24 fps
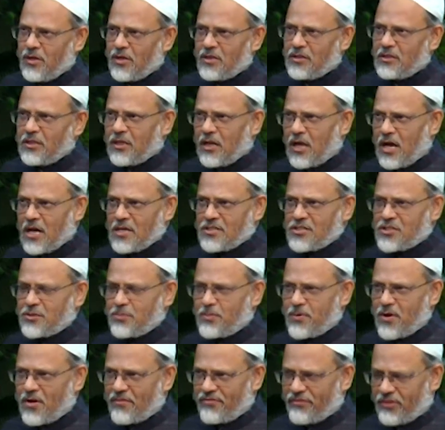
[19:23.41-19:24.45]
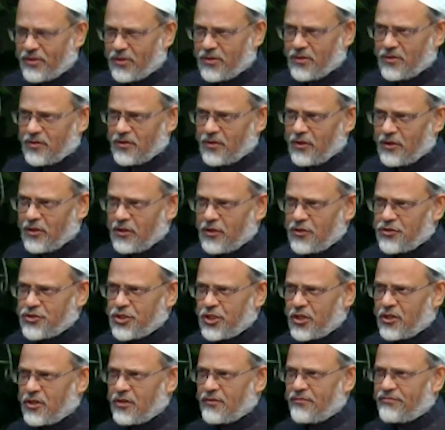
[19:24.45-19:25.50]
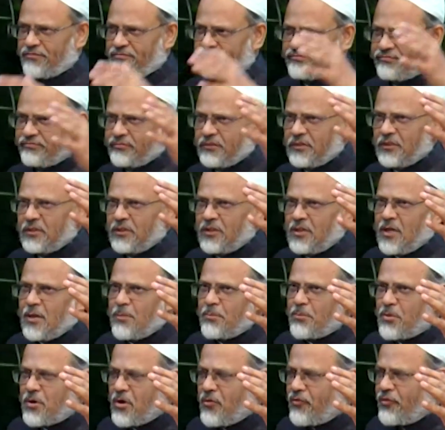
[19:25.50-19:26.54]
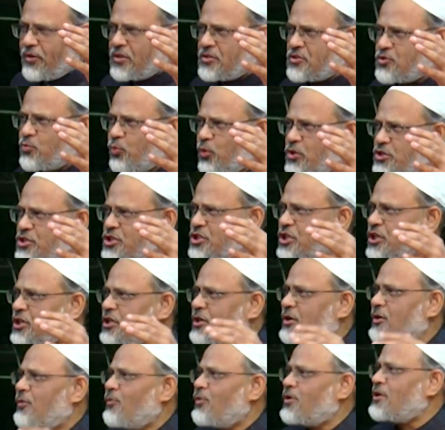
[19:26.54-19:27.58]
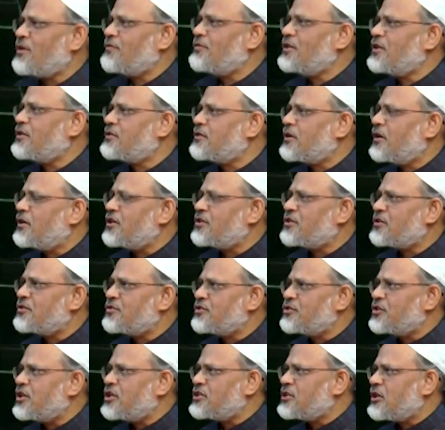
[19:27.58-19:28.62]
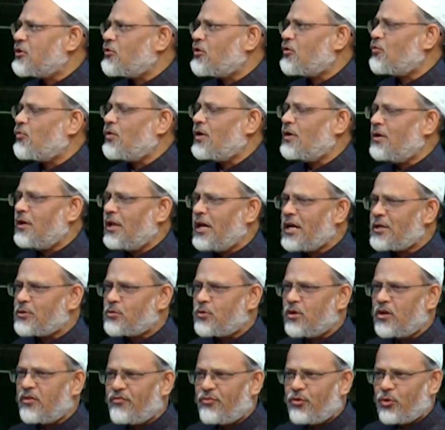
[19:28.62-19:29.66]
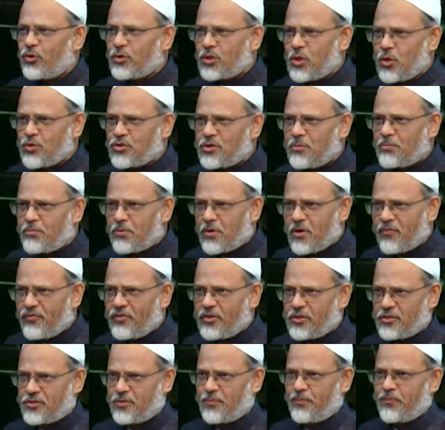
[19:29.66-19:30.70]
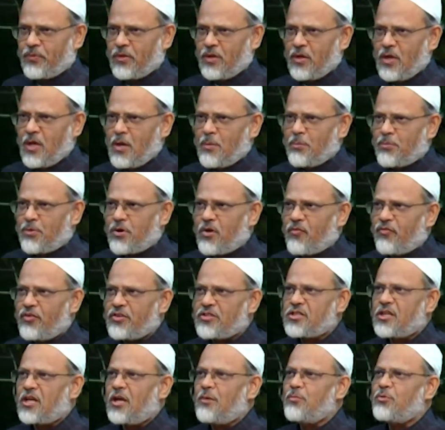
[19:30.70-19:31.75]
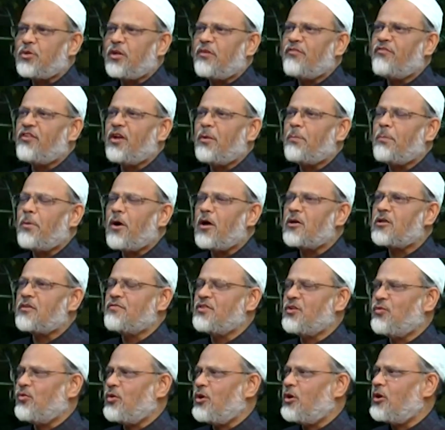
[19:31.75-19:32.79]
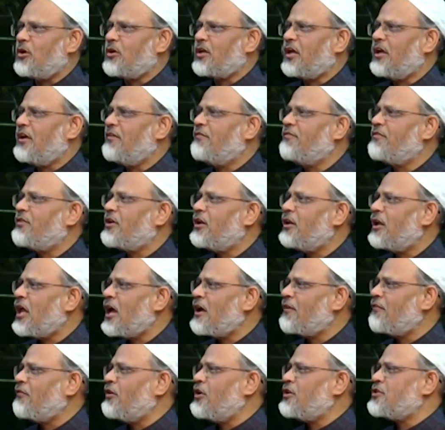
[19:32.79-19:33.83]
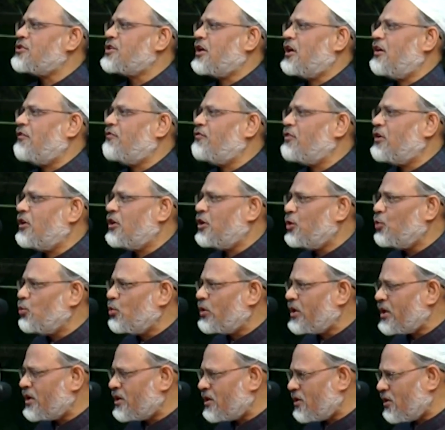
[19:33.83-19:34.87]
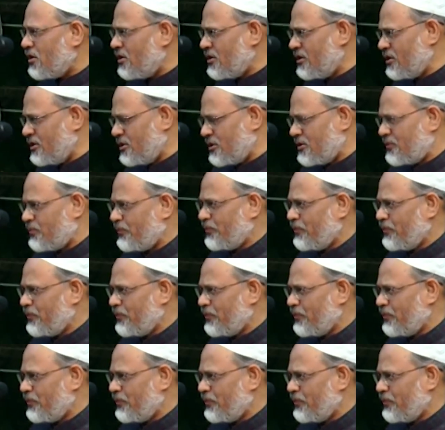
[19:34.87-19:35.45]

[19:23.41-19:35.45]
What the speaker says: the last prophet in the chain of prophets, which one of the traditions says there are 124,000 prophets. Prophets came to every part of the world, every language, every nook and corner.